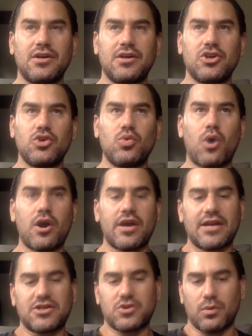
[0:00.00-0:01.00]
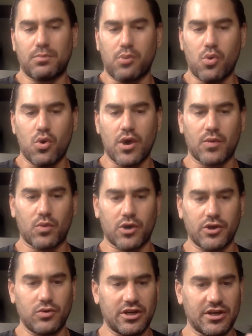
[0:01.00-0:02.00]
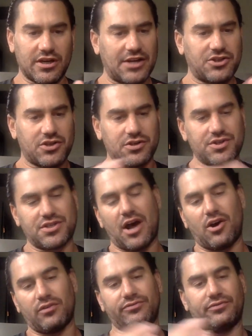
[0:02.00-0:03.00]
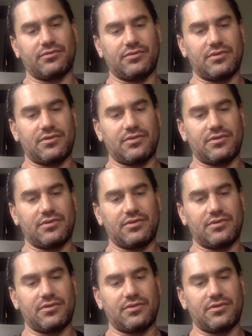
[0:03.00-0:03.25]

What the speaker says: you want to get to a point where you can get yourself